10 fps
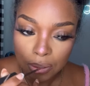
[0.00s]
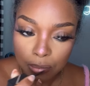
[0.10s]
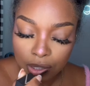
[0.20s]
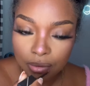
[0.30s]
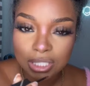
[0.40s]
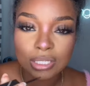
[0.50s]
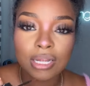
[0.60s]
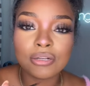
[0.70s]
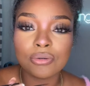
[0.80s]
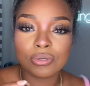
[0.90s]
But it's
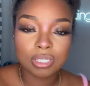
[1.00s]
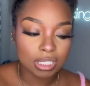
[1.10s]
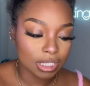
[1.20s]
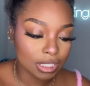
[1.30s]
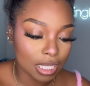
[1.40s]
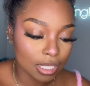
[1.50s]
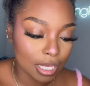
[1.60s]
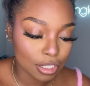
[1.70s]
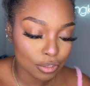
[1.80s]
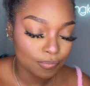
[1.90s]
kind of cool because it's not
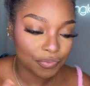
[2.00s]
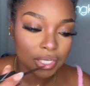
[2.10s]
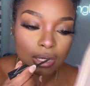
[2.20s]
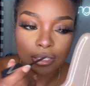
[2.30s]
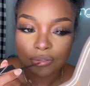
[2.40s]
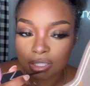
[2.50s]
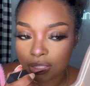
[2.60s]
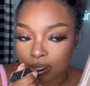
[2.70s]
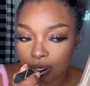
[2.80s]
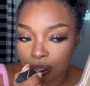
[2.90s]
like the color
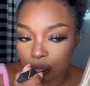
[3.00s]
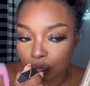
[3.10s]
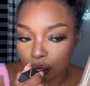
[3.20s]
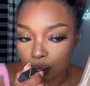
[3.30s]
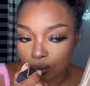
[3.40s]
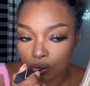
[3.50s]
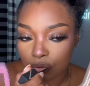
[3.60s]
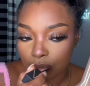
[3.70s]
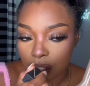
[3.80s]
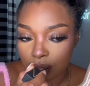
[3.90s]
isn't like too
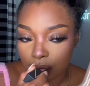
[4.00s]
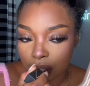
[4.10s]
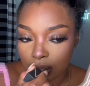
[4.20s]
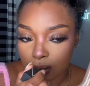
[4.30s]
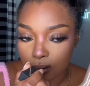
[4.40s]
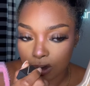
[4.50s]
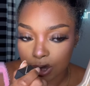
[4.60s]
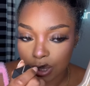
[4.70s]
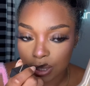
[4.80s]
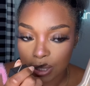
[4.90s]
overpowering
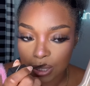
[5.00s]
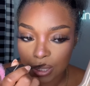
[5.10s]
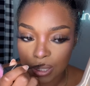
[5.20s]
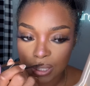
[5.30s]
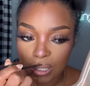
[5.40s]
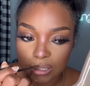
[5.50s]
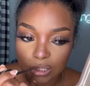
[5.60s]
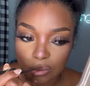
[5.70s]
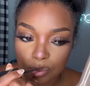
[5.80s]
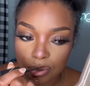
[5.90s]
or
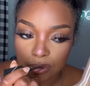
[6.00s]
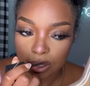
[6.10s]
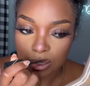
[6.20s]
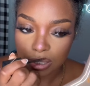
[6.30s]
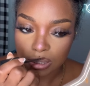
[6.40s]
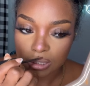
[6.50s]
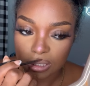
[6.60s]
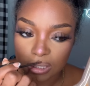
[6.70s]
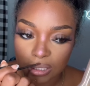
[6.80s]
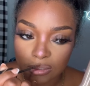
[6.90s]
too potent. Like it's
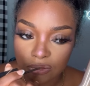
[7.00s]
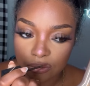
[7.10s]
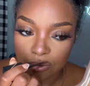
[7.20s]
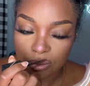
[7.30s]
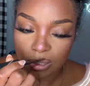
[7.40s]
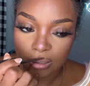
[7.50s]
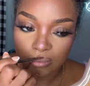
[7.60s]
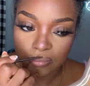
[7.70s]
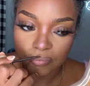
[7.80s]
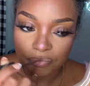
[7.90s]
still
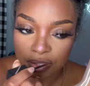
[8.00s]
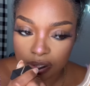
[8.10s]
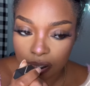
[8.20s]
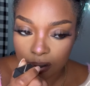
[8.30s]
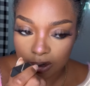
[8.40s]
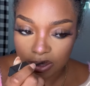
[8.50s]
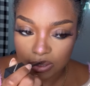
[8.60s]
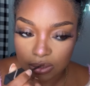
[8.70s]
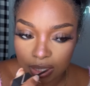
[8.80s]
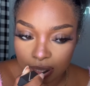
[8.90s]
it's kind of
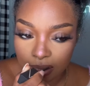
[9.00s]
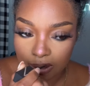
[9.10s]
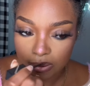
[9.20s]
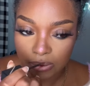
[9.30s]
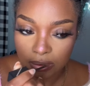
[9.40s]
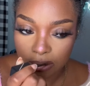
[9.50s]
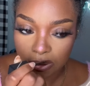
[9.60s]
like dried out,